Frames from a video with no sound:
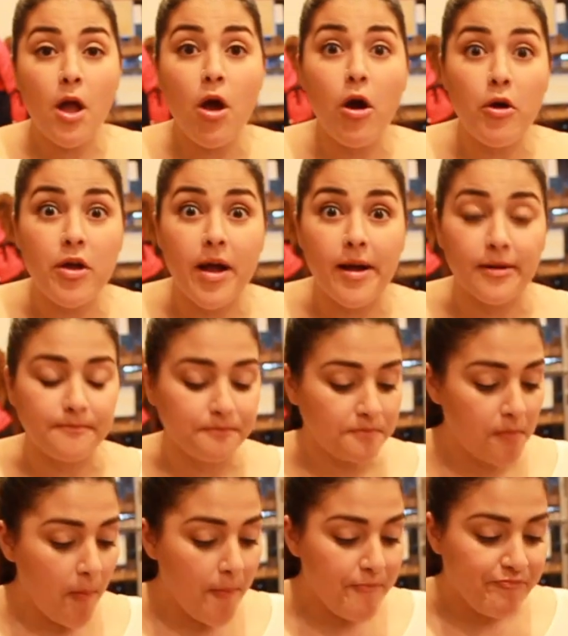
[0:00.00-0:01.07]
Oh yeah.
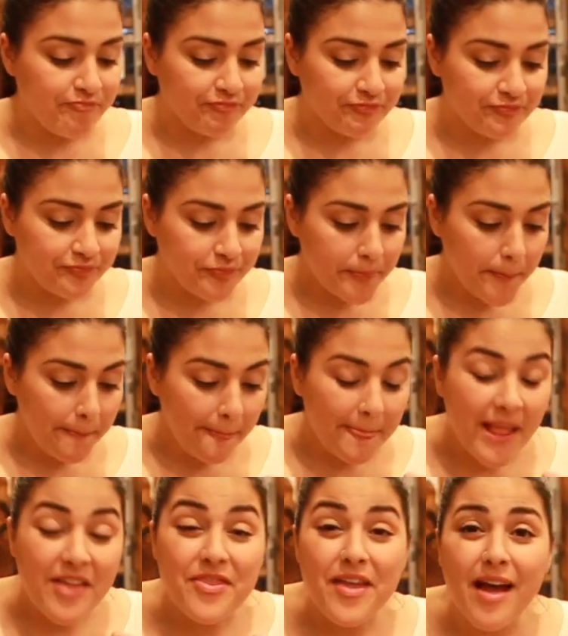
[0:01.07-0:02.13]

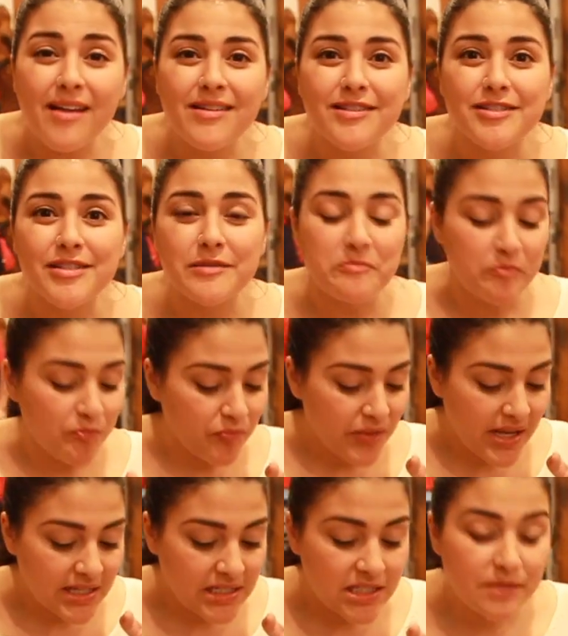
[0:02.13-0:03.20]
That is
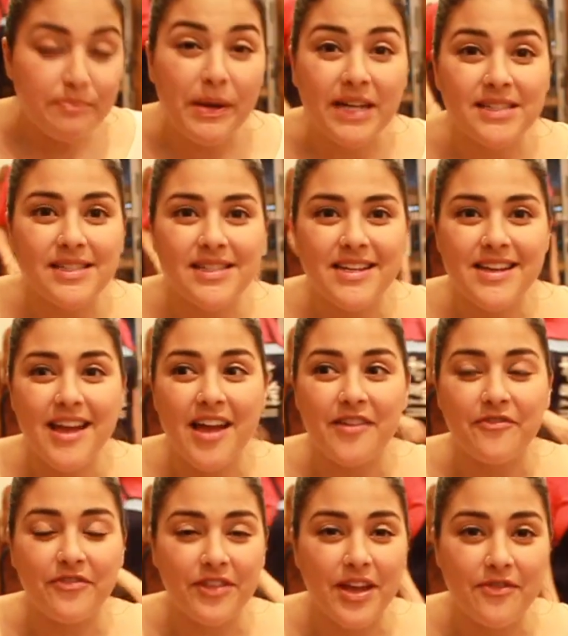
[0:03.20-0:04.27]
spicy and
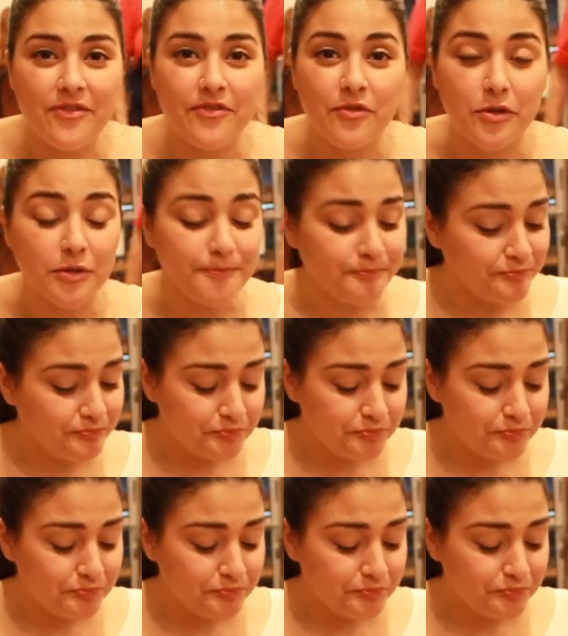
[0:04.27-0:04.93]
flavorful.